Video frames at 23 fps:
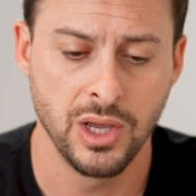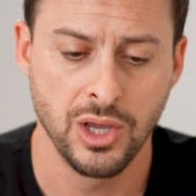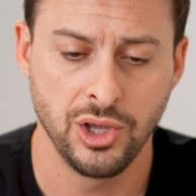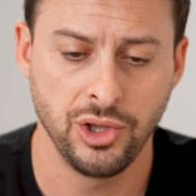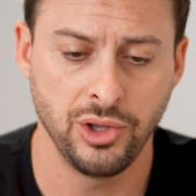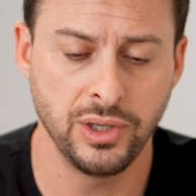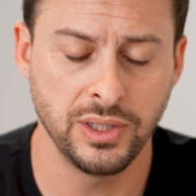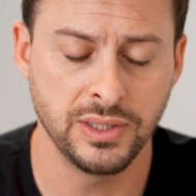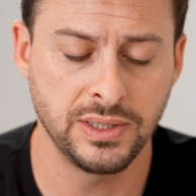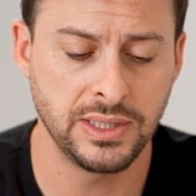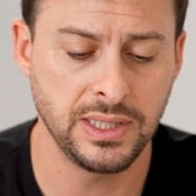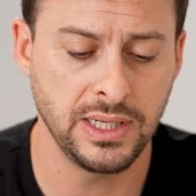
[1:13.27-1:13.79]

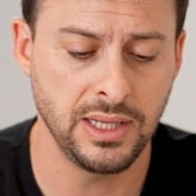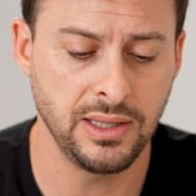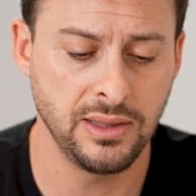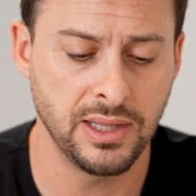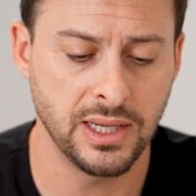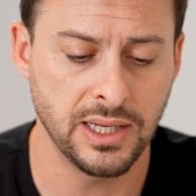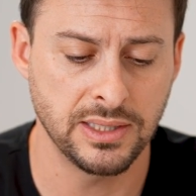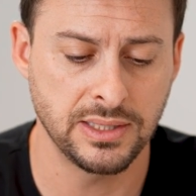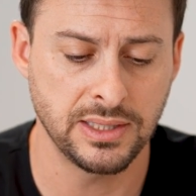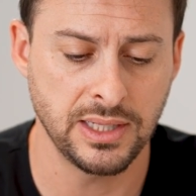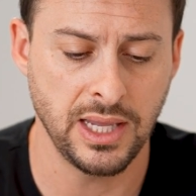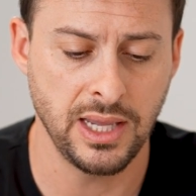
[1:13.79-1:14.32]
You can see
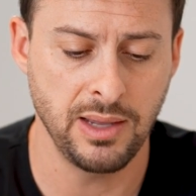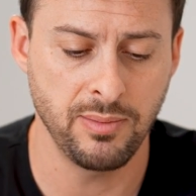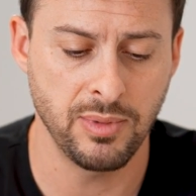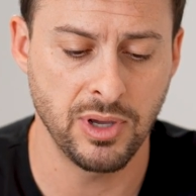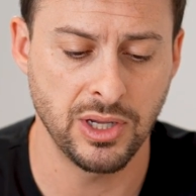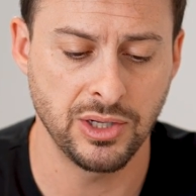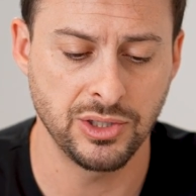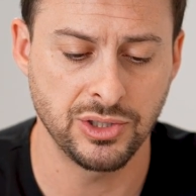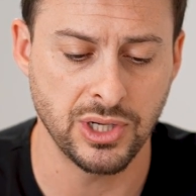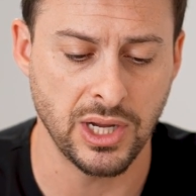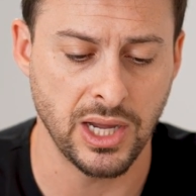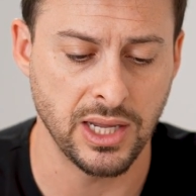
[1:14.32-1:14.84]
this
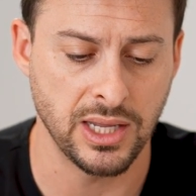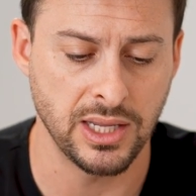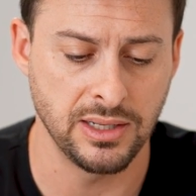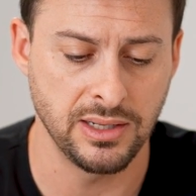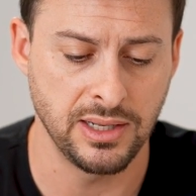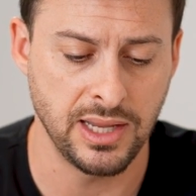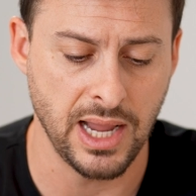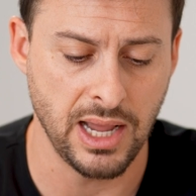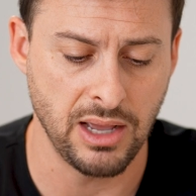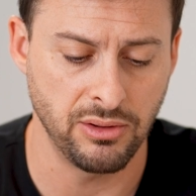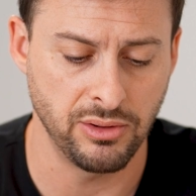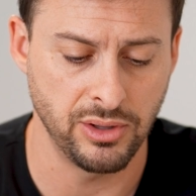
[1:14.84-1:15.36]
image, I can
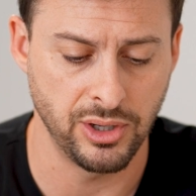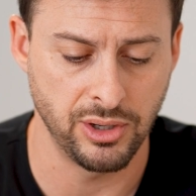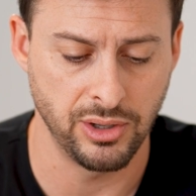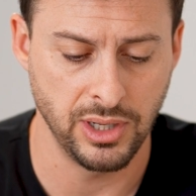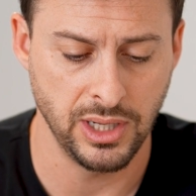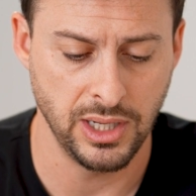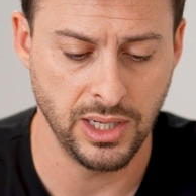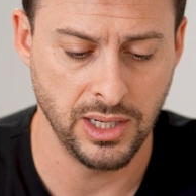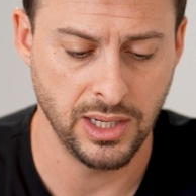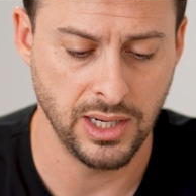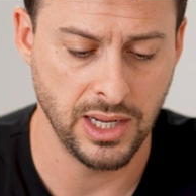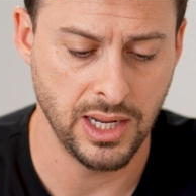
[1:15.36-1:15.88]
download
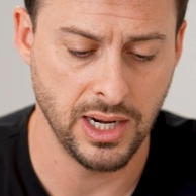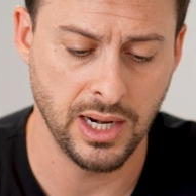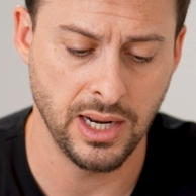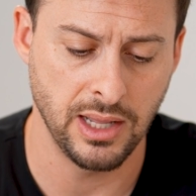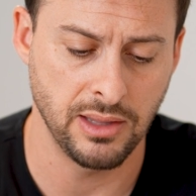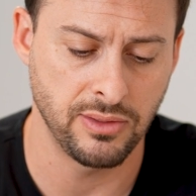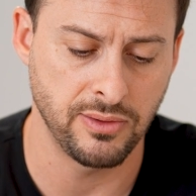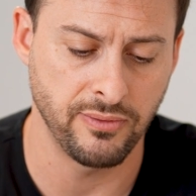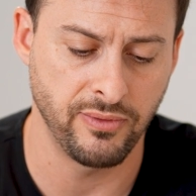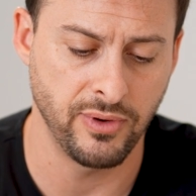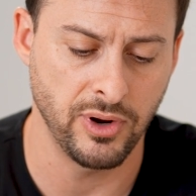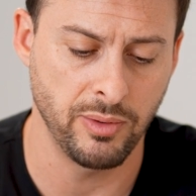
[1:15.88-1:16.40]
it, and
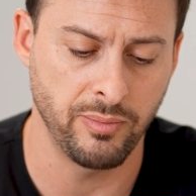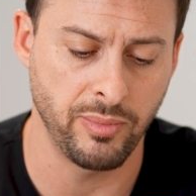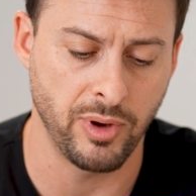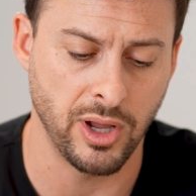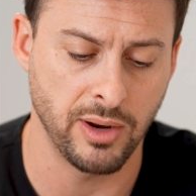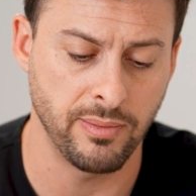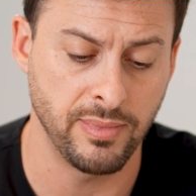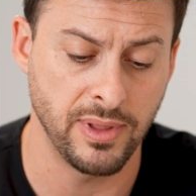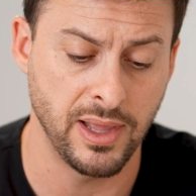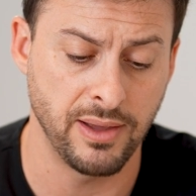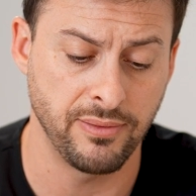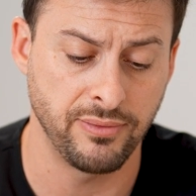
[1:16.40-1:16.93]
at the very
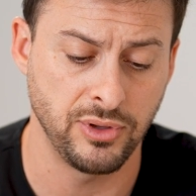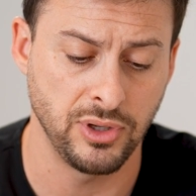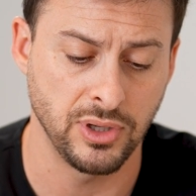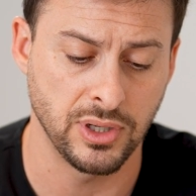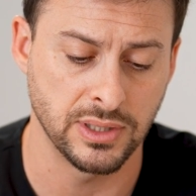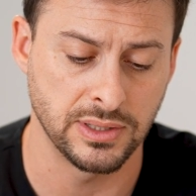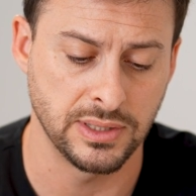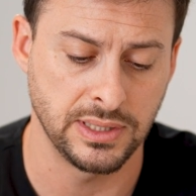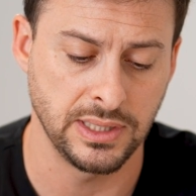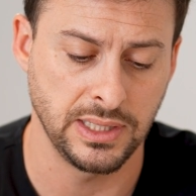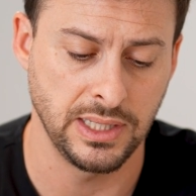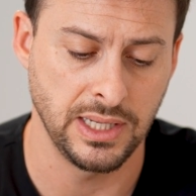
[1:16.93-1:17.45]
bottom left, you
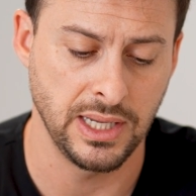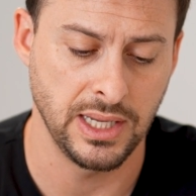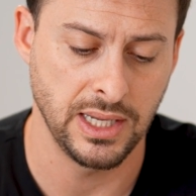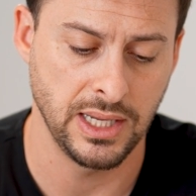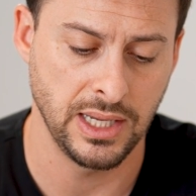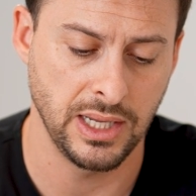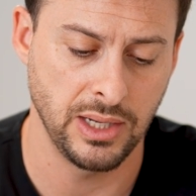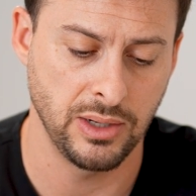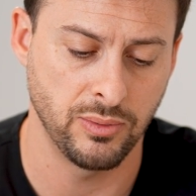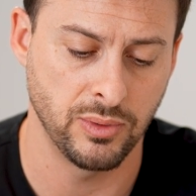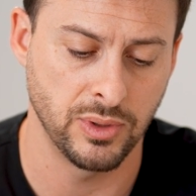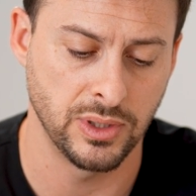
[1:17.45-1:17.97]
can see
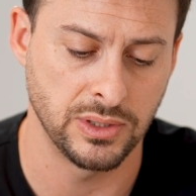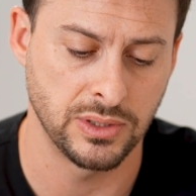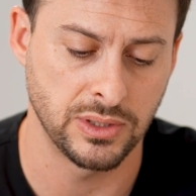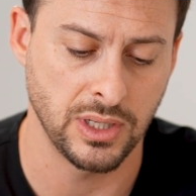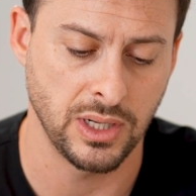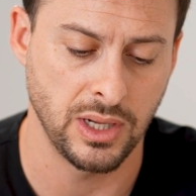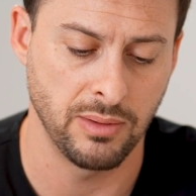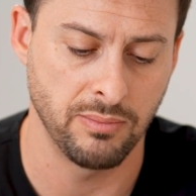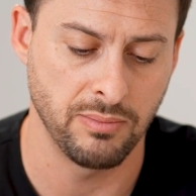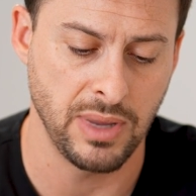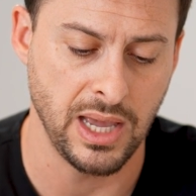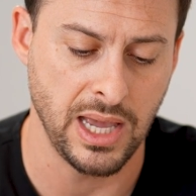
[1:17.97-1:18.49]
it was
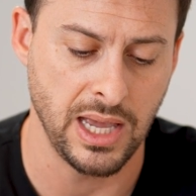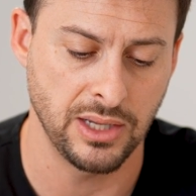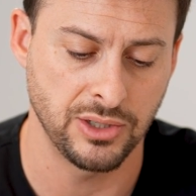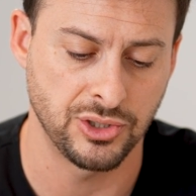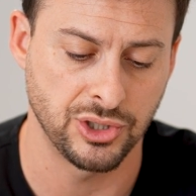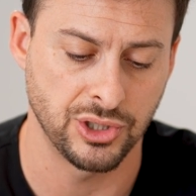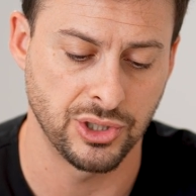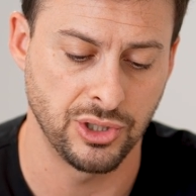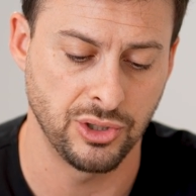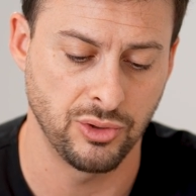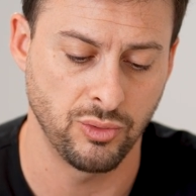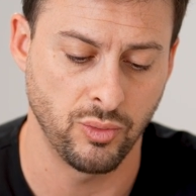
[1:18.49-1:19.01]

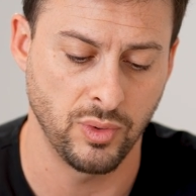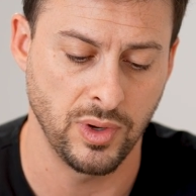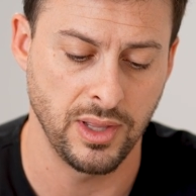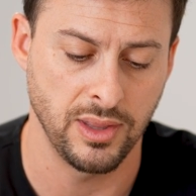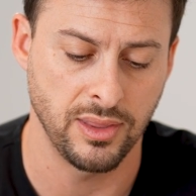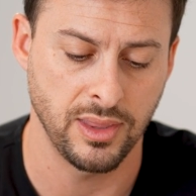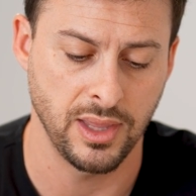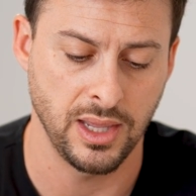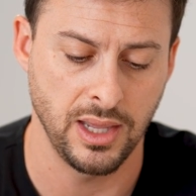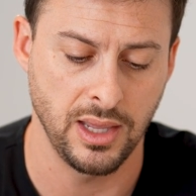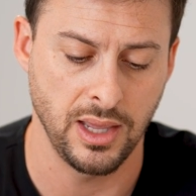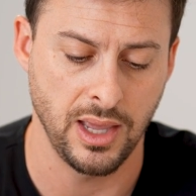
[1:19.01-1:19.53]
imagined
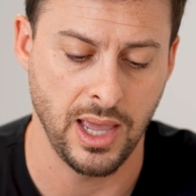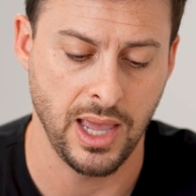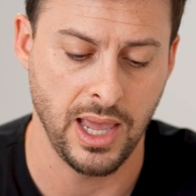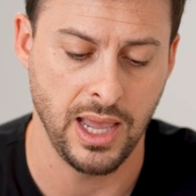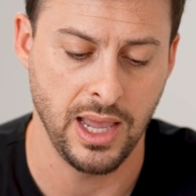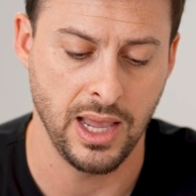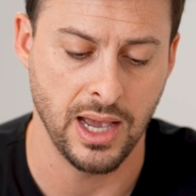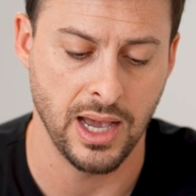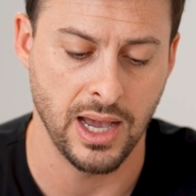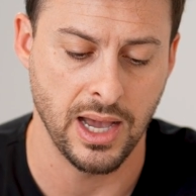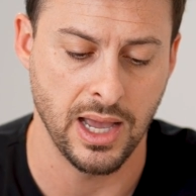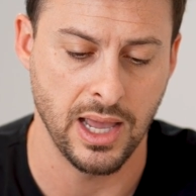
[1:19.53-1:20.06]
with
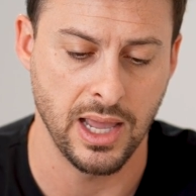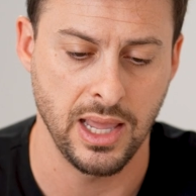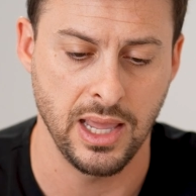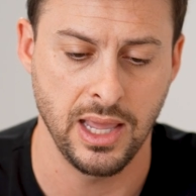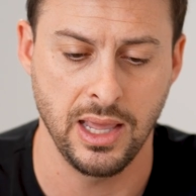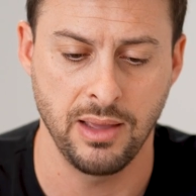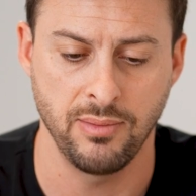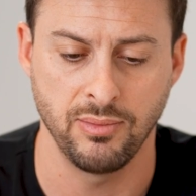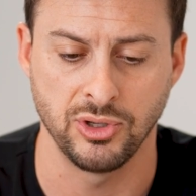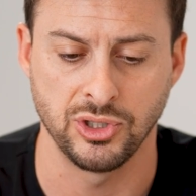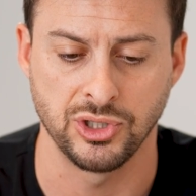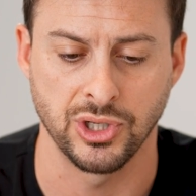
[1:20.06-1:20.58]
AI
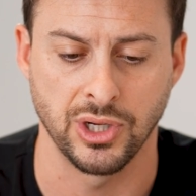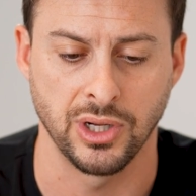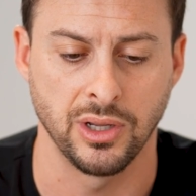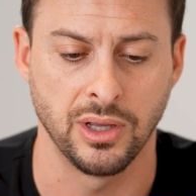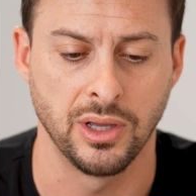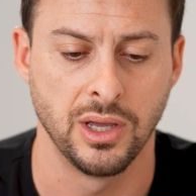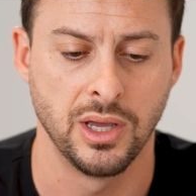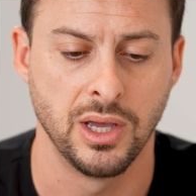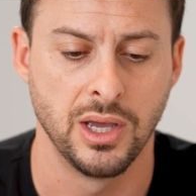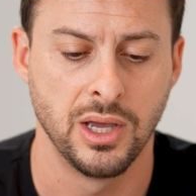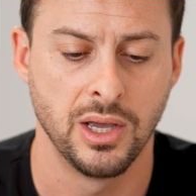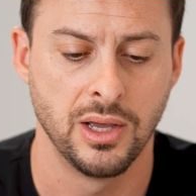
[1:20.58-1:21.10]
imaging.